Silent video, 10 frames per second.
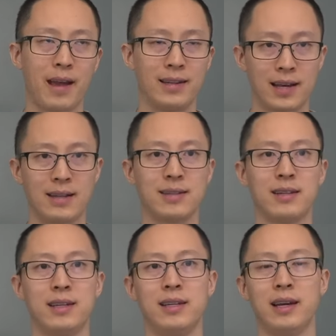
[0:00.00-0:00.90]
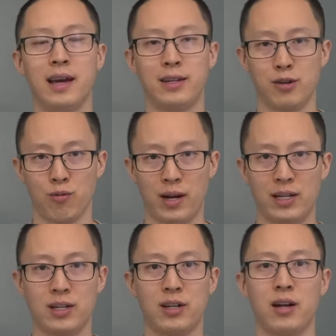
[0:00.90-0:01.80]
intensity and
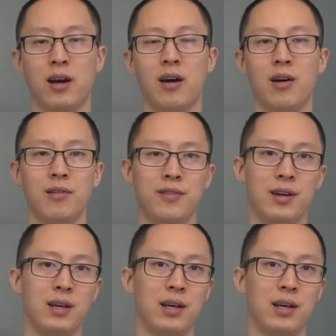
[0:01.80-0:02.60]
duration of